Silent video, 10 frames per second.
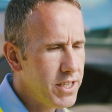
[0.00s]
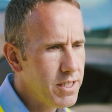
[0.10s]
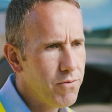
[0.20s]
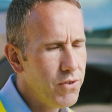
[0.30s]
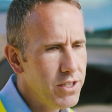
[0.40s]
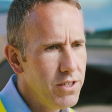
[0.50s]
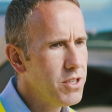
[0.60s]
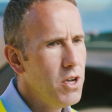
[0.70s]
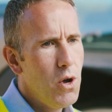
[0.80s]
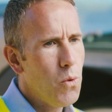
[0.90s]
system, for
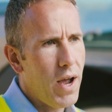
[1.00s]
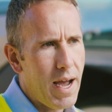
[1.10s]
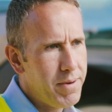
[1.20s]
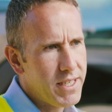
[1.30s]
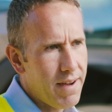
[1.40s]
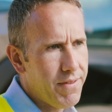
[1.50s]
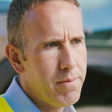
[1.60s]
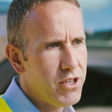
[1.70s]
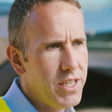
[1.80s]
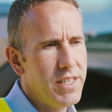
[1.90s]
instance, we're happy to have
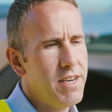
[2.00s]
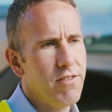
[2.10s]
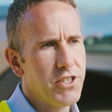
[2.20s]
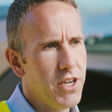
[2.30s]
their machines here on